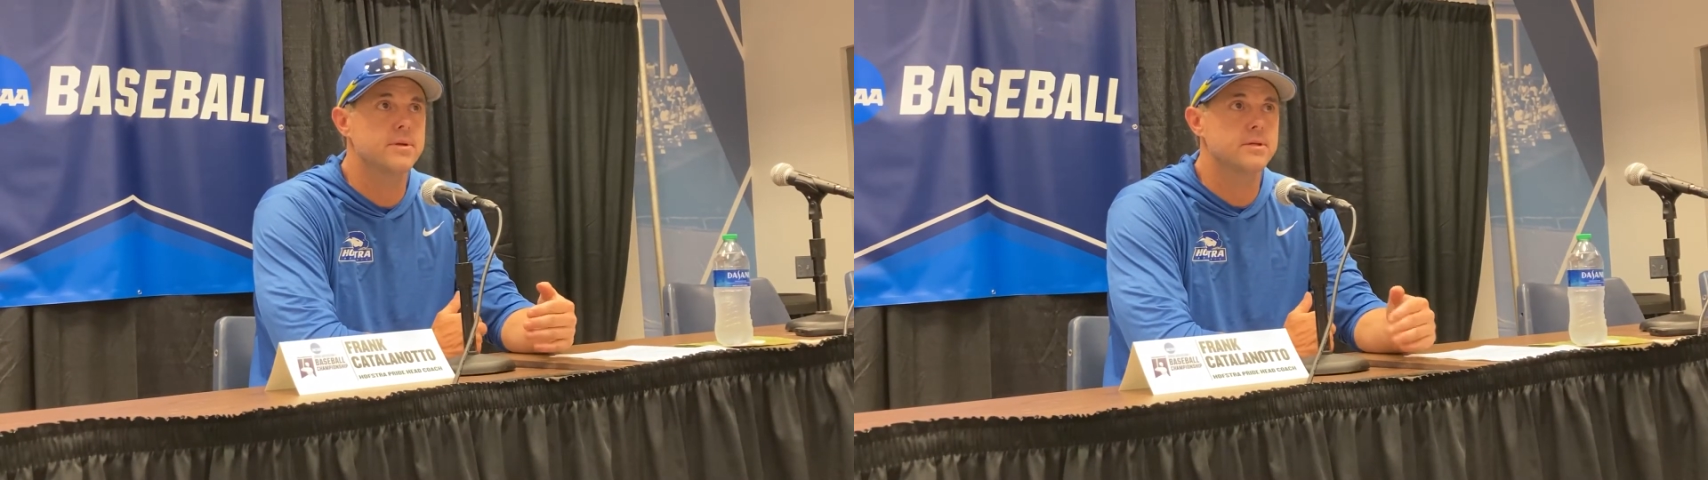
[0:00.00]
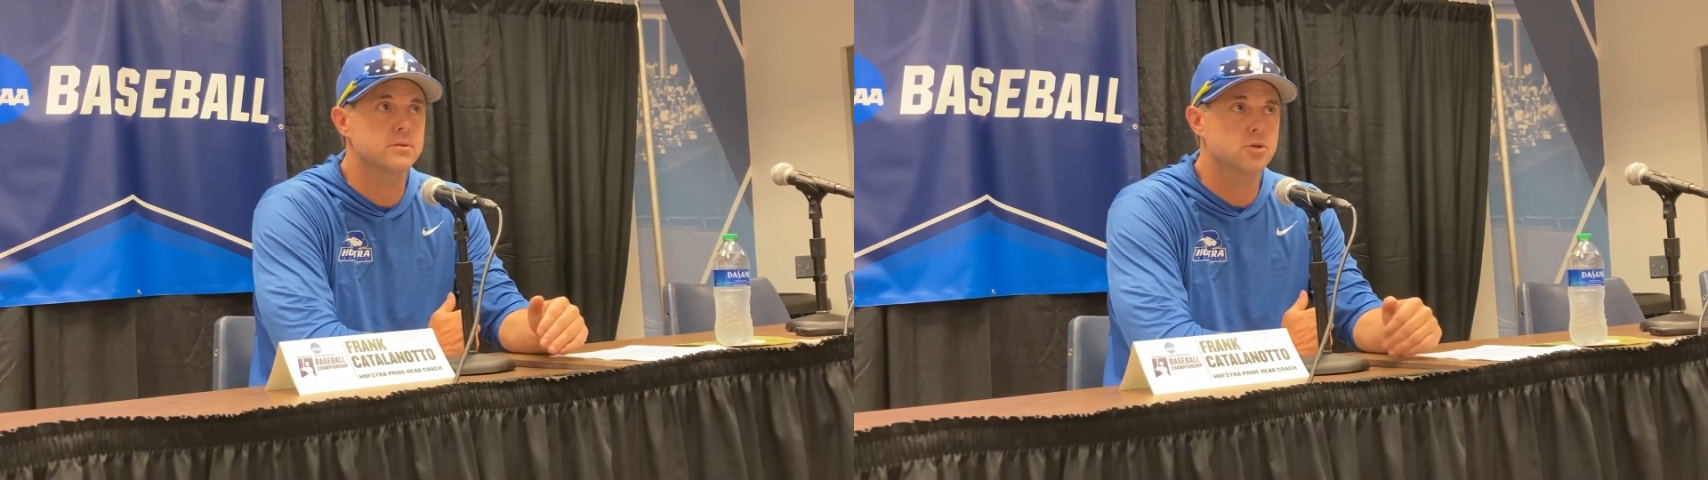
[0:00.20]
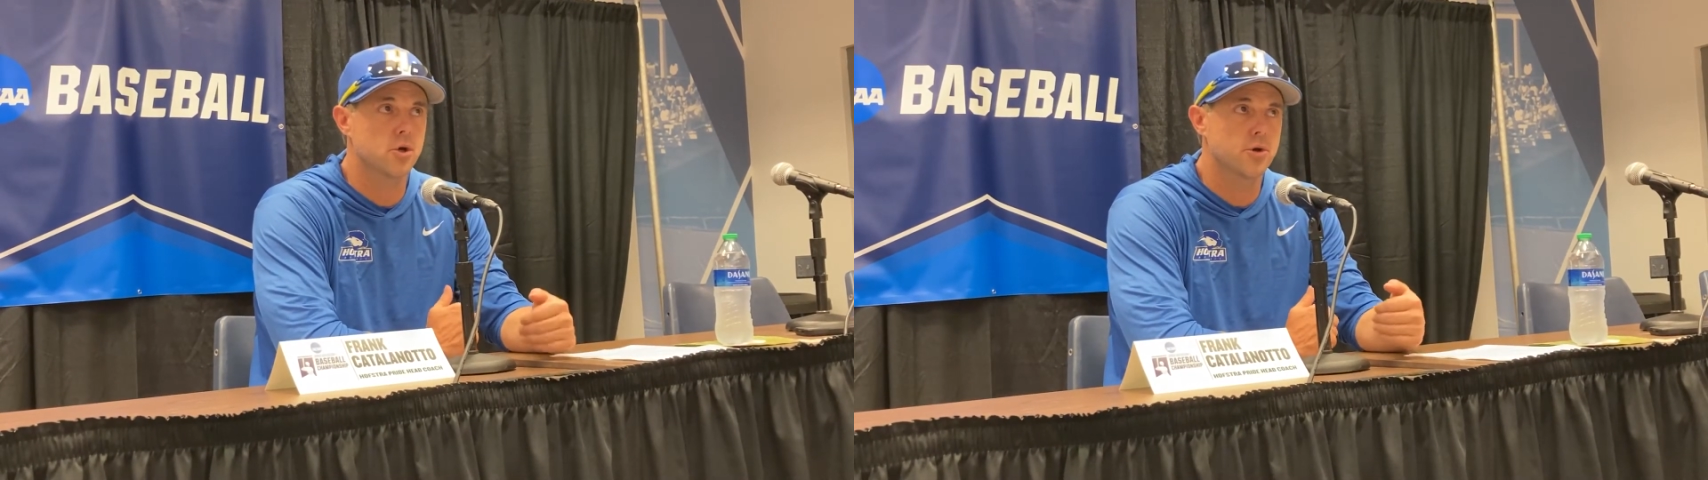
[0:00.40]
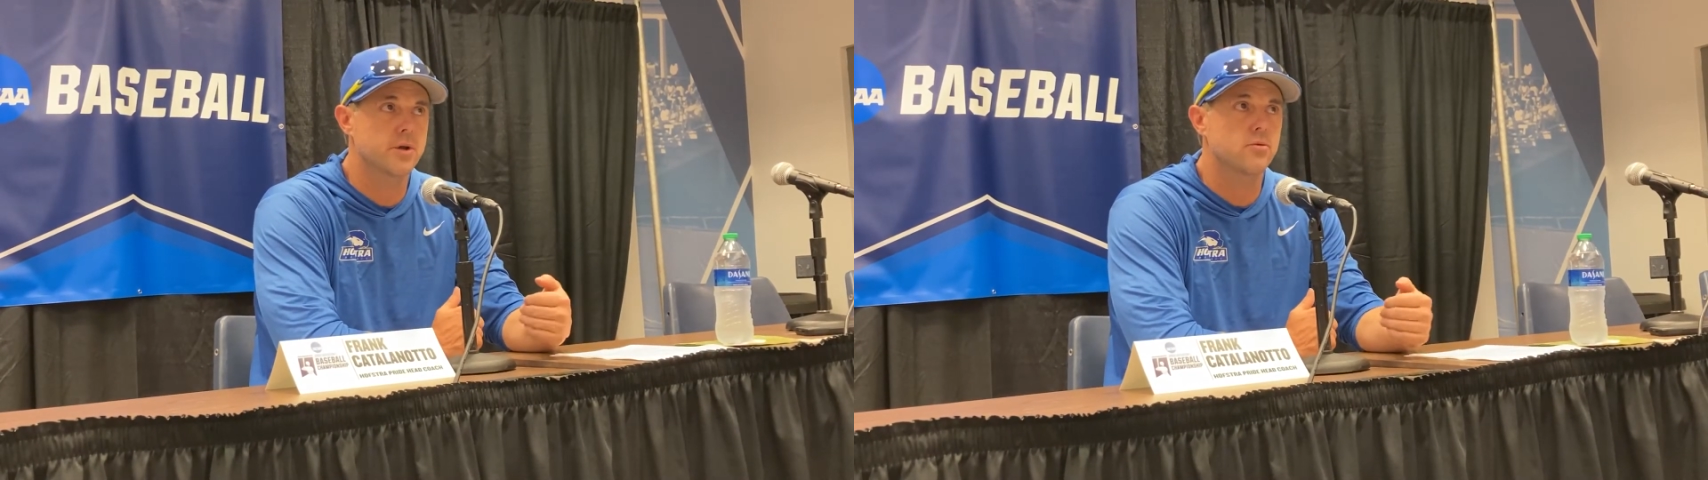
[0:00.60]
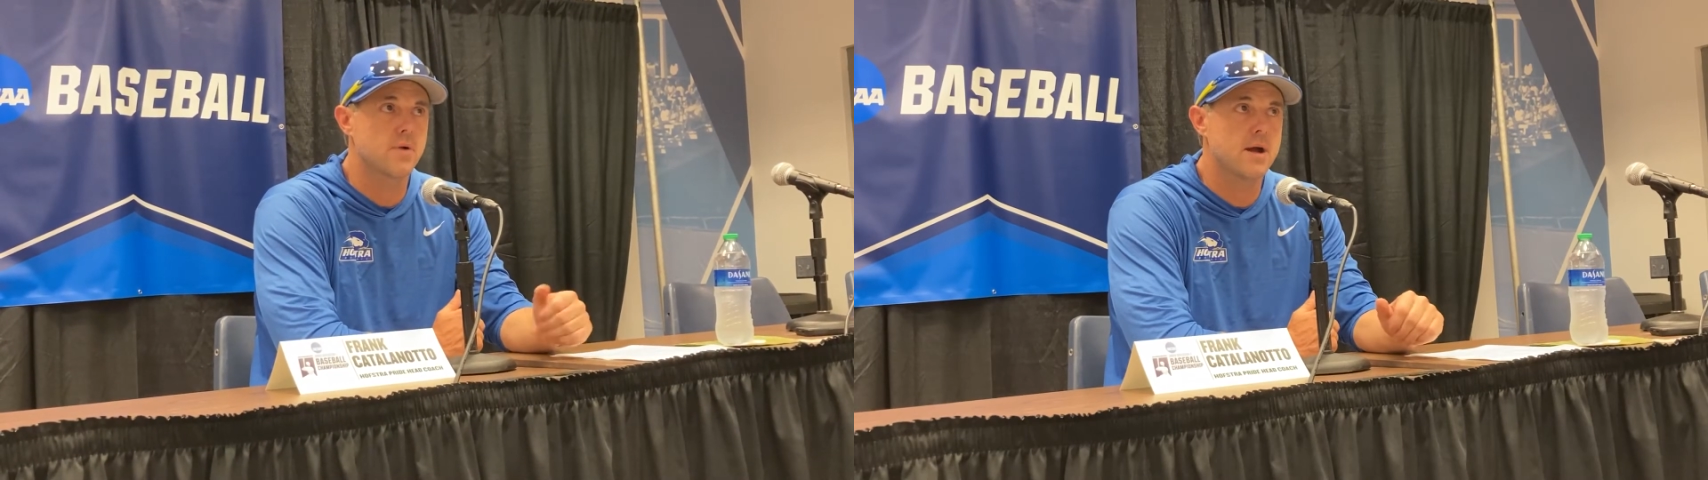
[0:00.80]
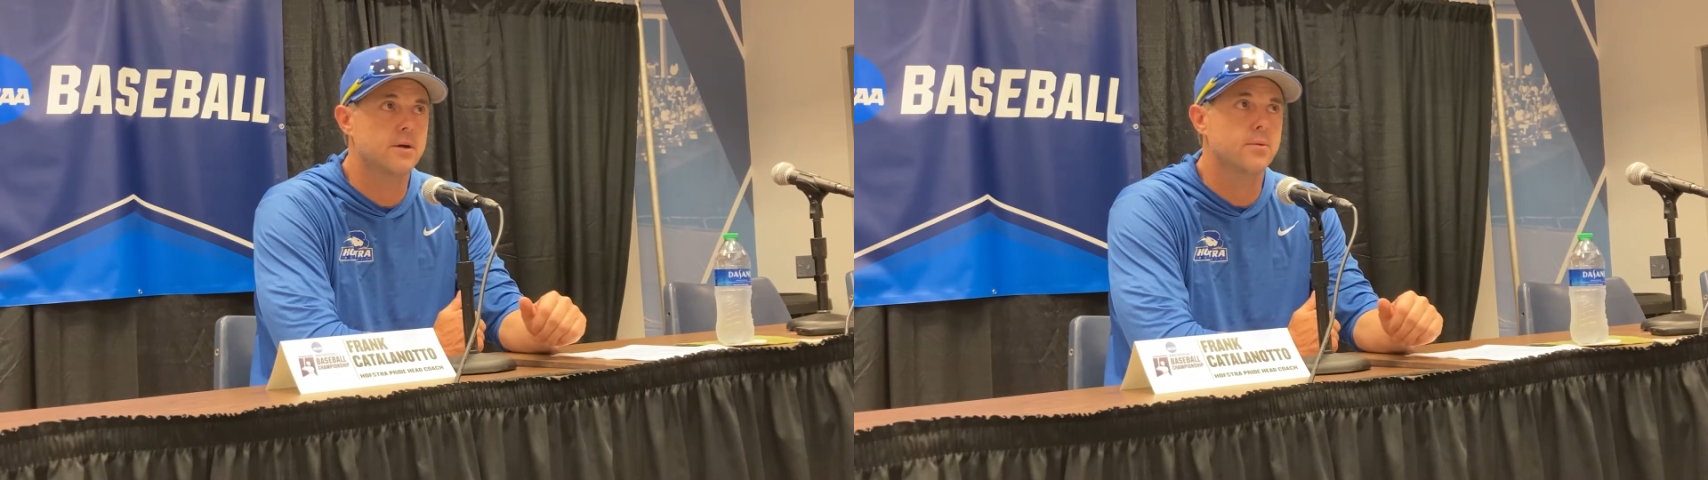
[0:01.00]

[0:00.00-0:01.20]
is turning around,